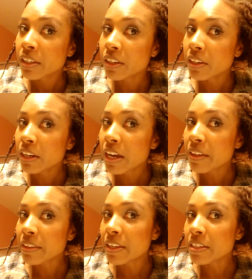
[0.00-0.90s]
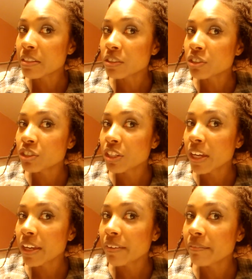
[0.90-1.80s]
here how the ends are
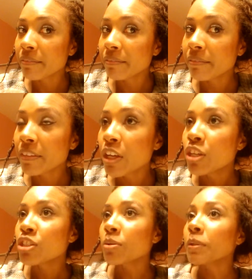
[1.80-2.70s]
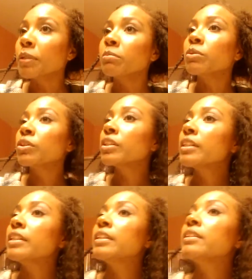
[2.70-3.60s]
straight. So in the
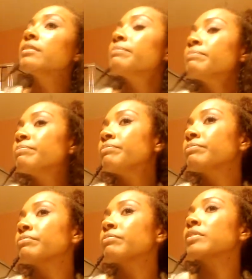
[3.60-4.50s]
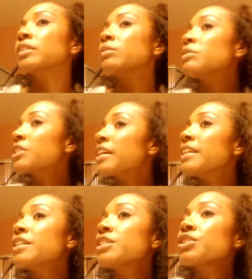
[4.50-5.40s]
morning, which I
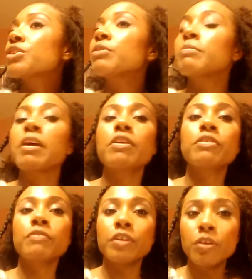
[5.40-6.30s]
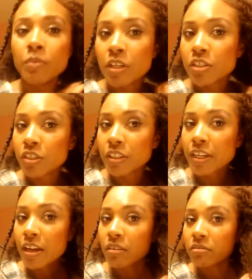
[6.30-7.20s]
didn't show in my other video when I took it
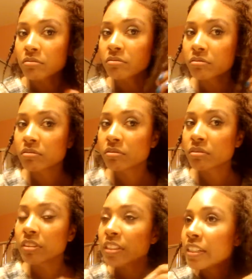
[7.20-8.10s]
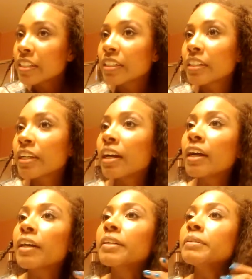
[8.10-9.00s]
out,
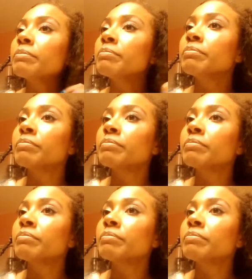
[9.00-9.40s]
um,